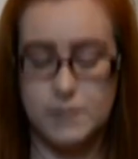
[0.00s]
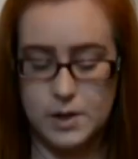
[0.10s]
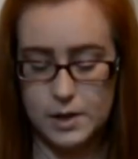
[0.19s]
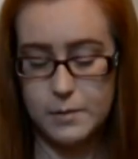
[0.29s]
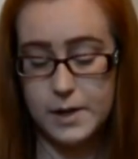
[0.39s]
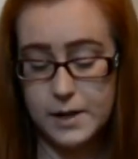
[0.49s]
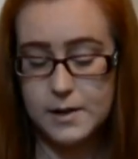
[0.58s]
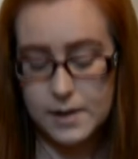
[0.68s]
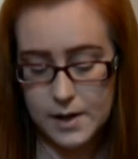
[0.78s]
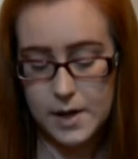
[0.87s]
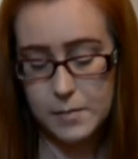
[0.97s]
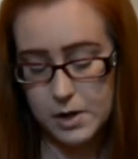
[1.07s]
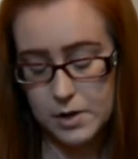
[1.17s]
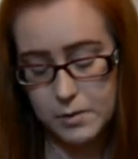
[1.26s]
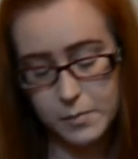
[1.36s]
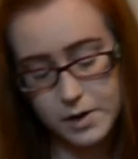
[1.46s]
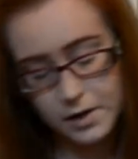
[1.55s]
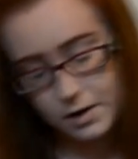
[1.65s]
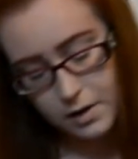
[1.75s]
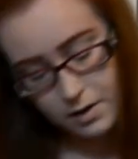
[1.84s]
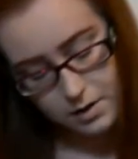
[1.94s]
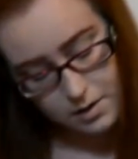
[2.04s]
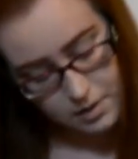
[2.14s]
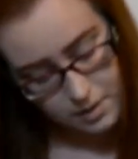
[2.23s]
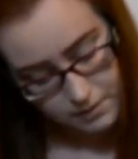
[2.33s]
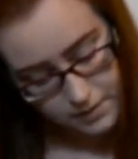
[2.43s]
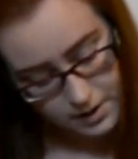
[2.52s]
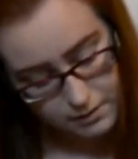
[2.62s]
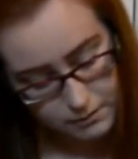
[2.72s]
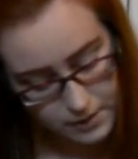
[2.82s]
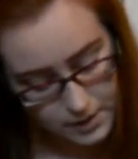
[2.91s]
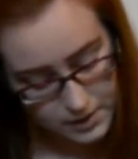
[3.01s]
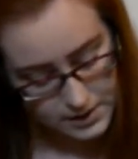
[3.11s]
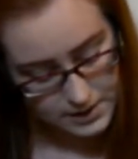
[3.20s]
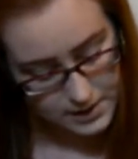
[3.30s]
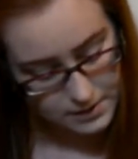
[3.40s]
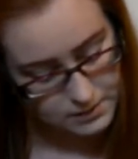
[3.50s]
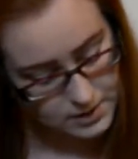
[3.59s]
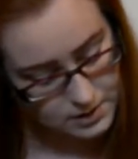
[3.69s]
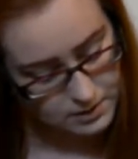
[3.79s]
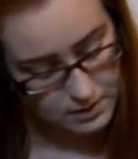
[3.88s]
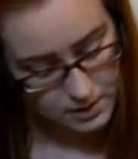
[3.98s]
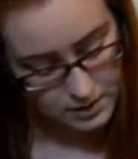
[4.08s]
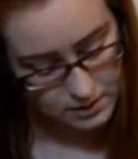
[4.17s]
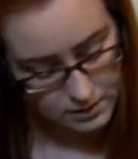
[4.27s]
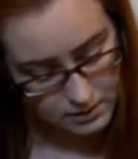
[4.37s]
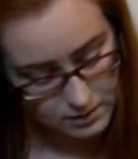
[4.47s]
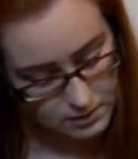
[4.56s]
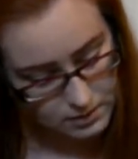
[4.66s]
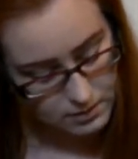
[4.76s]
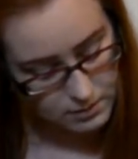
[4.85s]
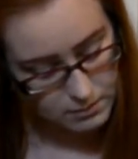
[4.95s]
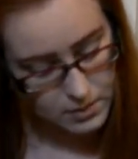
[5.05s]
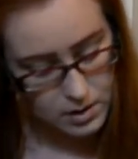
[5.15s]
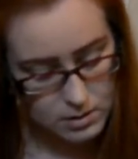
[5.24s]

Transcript: You know what? I am gonna open it if I can figure this out. Um.